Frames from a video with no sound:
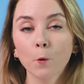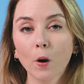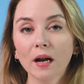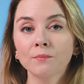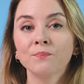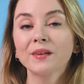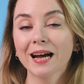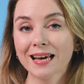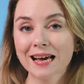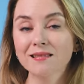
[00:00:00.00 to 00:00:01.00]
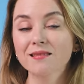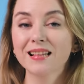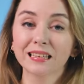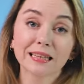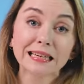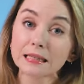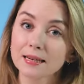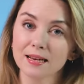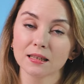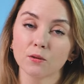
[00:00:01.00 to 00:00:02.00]
Well, again, that is
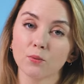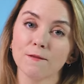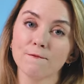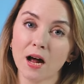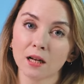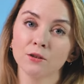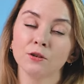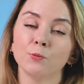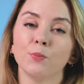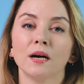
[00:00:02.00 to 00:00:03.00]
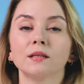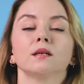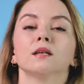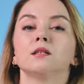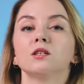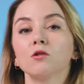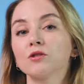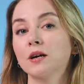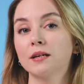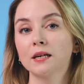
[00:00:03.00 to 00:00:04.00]
connected with the value, but it is
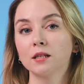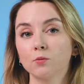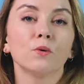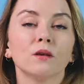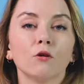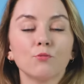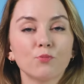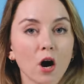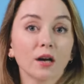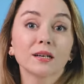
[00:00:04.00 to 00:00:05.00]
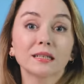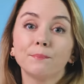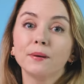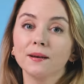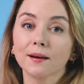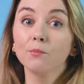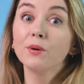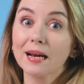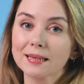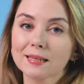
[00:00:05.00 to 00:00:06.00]
also connected with your product being
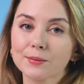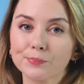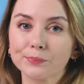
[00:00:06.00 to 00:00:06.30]
complex.